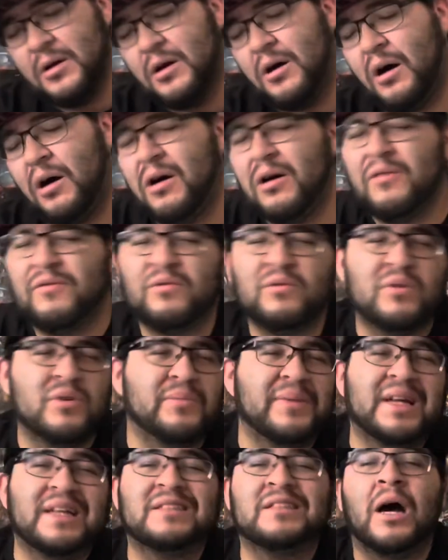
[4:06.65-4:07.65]
awful
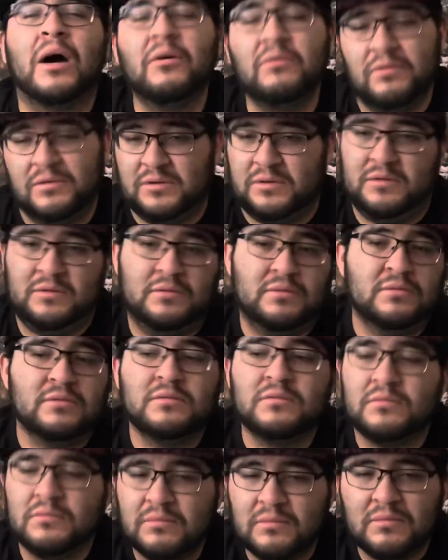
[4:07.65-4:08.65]
woman toast.
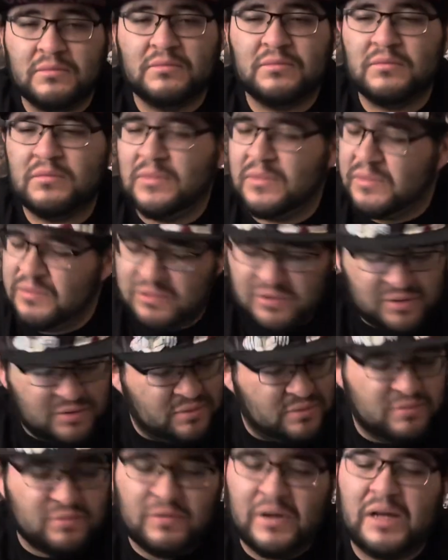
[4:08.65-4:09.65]

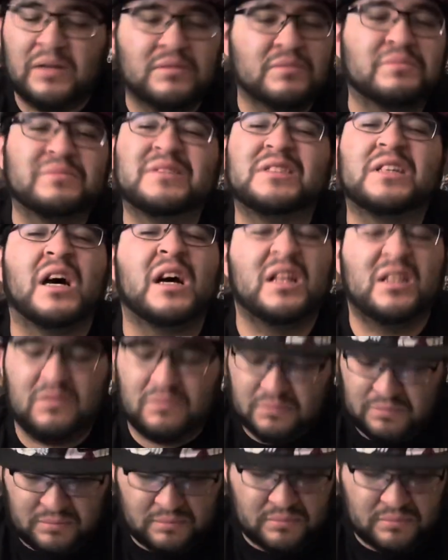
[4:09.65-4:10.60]
Psh, done.